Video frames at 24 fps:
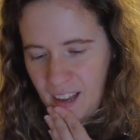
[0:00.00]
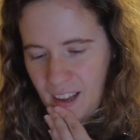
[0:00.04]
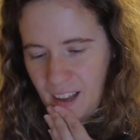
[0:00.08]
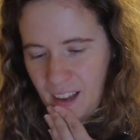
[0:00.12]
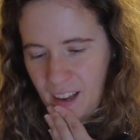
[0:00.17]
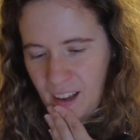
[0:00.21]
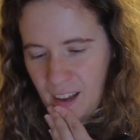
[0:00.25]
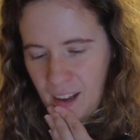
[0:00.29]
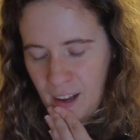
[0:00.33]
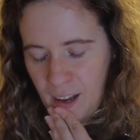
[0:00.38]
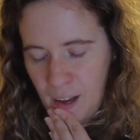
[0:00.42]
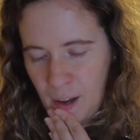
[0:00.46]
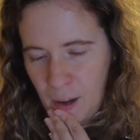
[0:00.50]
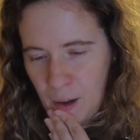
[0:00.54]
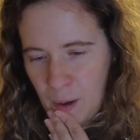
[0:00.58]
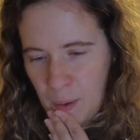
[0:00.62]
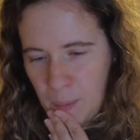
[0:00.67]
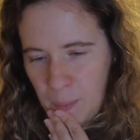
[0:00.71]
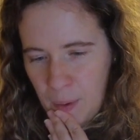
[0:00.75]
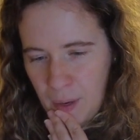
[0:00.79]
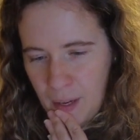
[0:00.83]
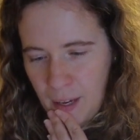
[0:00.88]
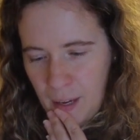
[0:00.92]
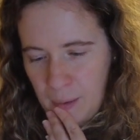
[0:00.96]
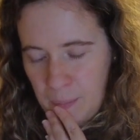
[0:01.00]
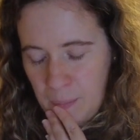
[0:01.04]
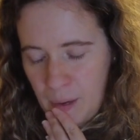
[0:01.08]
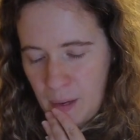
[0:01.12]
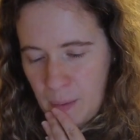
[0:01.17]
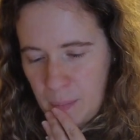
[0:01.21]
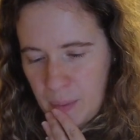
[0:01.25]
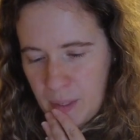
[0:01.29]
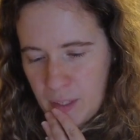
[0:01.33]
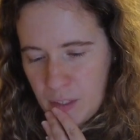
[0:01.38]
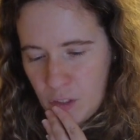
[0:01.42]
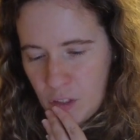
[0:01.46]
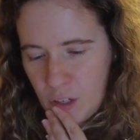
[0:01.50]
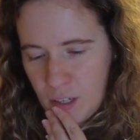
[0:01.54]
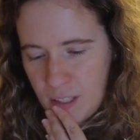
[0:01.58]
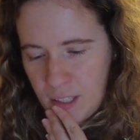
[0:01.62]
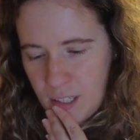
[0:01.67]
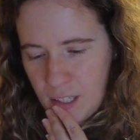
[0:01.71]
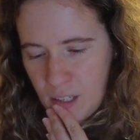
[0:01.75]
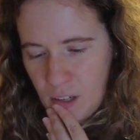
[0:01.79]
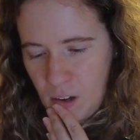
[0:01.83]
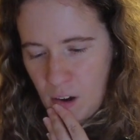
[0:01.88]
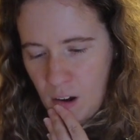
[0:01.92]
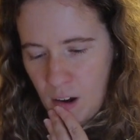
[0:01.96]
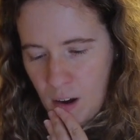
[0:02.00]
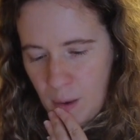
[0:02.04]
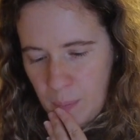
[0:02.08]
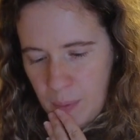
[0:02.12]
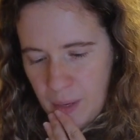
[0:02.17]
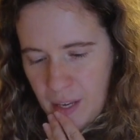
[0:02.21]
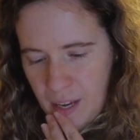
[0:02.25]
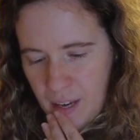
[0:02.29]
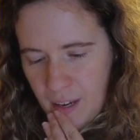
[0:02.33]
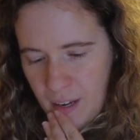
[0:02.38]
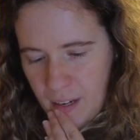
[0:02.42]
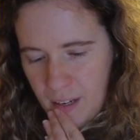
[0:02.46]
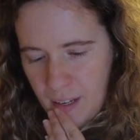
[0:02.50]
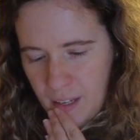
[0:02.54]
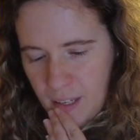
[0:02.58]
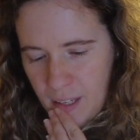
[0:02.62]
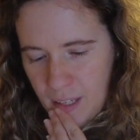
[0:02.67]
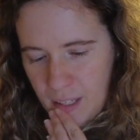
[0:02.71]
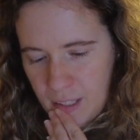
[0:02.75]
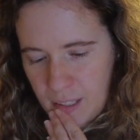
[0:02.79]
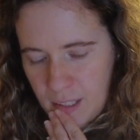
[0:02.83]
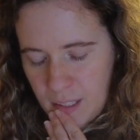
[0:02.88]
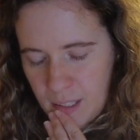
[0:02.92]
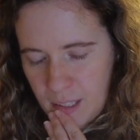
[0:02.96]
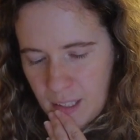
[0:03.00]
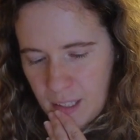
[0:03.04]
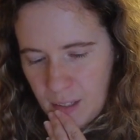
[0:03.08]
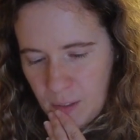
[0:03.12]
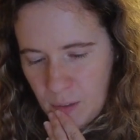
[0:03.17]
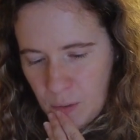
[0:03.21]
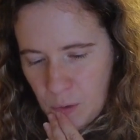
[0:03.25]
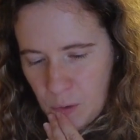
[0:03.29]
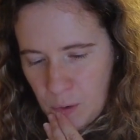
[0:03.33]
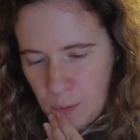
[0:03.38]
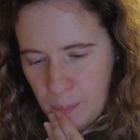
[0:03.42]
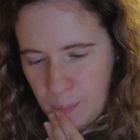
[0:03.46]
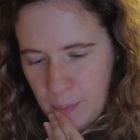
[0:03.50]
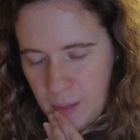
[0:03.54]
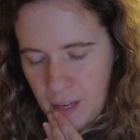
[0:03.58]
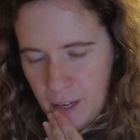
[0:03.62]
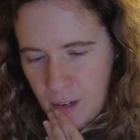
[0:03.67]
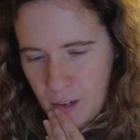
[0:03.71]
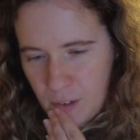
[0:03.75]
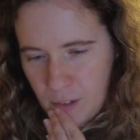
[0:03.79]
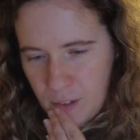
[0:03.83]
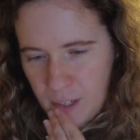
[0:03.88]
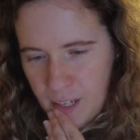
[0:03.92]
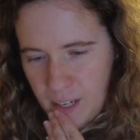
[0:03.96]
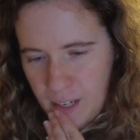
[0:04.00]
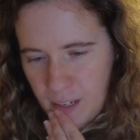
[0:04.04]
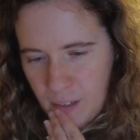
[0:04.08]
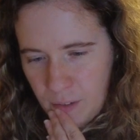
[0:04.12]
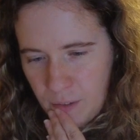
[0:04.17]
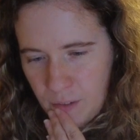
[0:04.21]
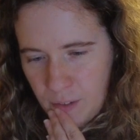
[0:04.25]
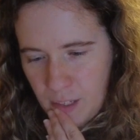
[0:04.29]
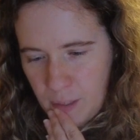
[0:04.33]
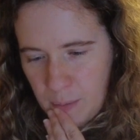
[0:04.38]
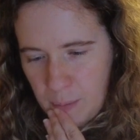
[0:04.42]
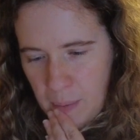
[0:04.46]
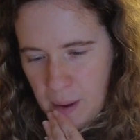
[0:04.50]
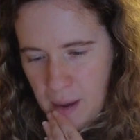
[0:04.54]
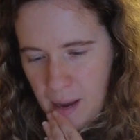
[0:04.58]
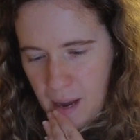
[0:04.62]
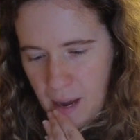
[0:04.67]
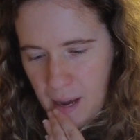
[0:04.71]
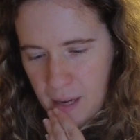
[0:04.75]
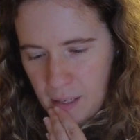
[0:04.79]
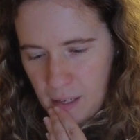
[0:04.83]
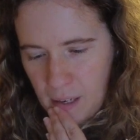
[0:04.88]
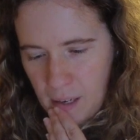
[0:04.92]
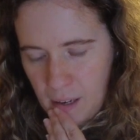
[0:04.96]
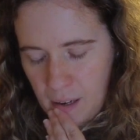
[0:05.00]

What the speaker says: I might be addressing copy edits or beta reading feedback.